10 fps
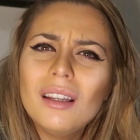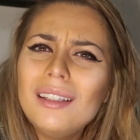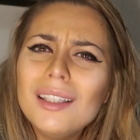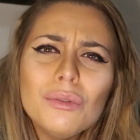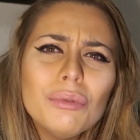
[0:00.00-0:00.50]

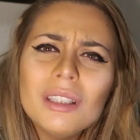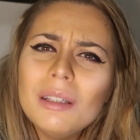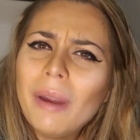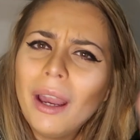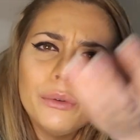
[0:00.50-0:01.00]
It doesn't
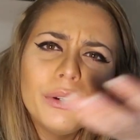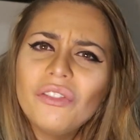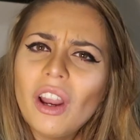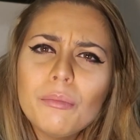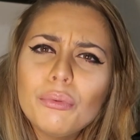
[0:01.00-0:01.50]
really matter
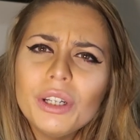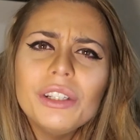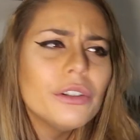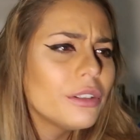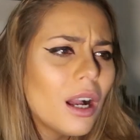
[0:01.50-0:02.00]
if I'm
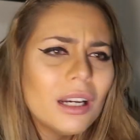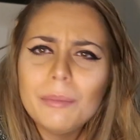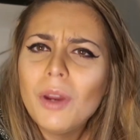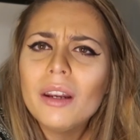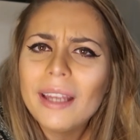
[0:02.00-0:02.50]
pretty or not.
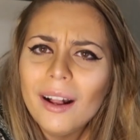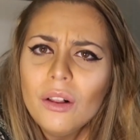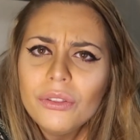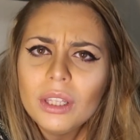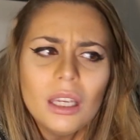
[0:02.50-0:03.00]
I'm not
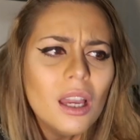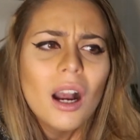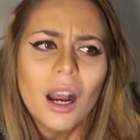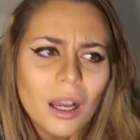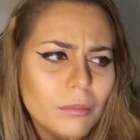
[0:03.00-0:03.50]
healthy.
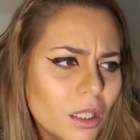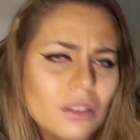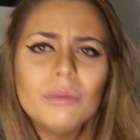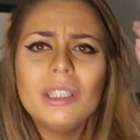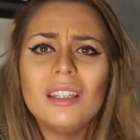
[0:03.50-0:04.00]
I'm
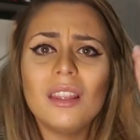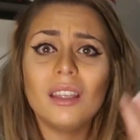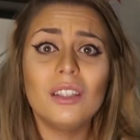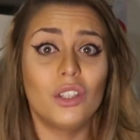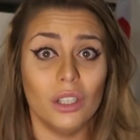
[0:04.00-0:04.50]
not doing
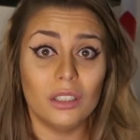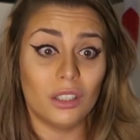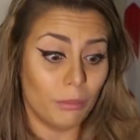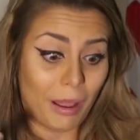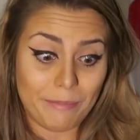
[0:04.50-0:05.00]
anything
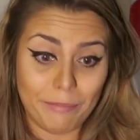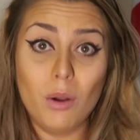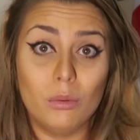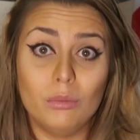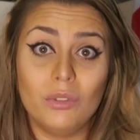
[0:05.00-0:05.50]
good to my
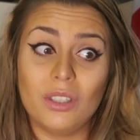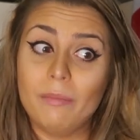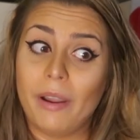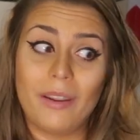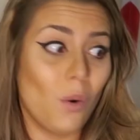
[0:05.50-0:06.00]
bones, to
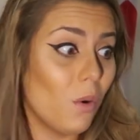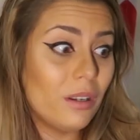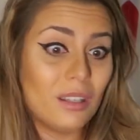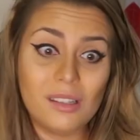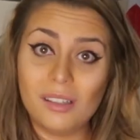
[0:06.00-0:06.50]
my
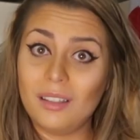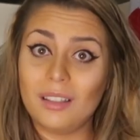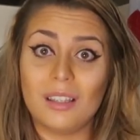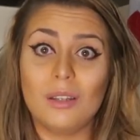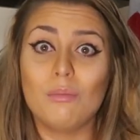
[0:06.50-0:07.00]

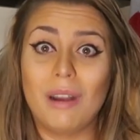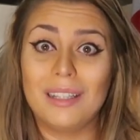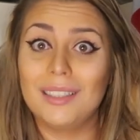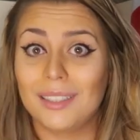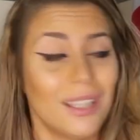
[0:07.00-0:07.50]
organs, to
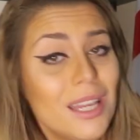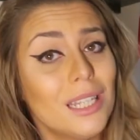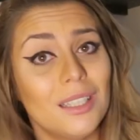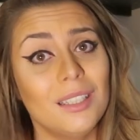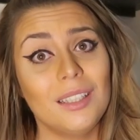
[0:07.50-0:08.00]
my
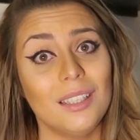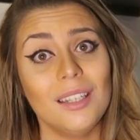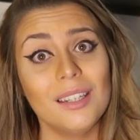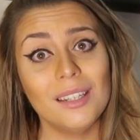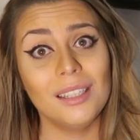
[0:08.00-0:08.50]
skin, to
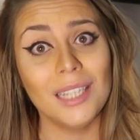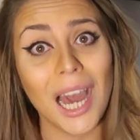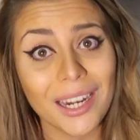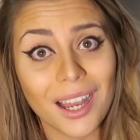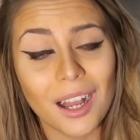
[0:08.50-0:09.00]

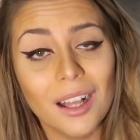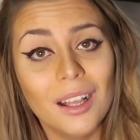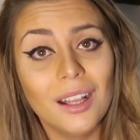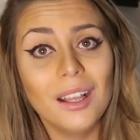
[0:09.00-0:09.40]
nada.